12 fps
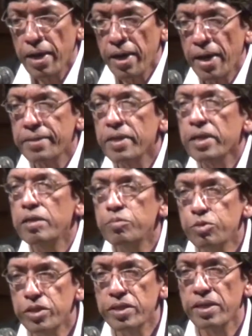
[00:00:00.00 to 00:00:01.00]
at the
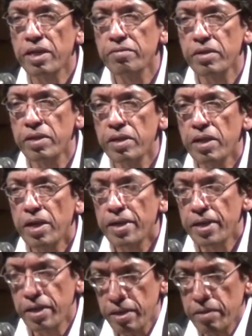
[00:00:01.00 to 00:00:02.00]
community level.
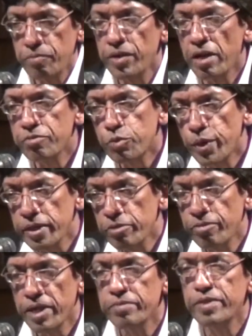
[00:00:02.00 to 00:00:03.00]
We have
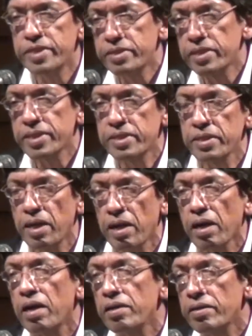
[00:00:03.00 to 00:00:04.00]
25 districts in our
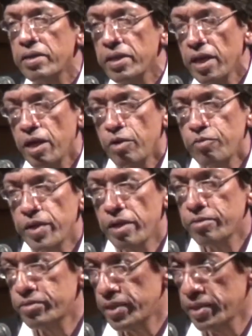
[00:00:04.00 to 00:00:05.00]
country. We
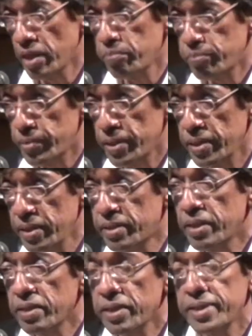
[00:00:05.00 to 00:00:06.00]
have set up
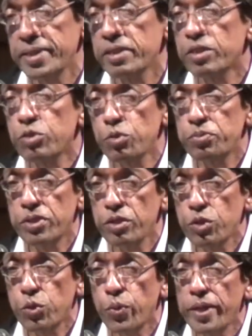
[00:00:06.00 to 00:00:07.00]
inter-religious groups in
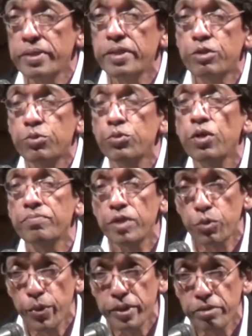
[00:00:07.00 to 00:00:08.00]
22 of the
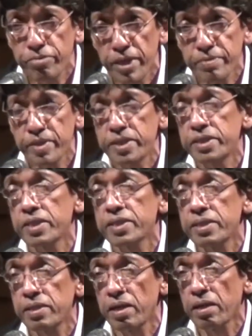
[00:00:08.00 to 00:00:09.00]
25 districts
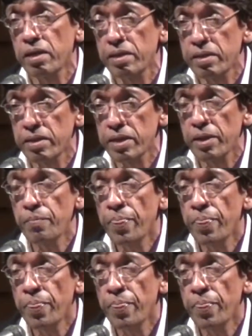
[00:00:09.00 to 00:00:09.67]
in our country.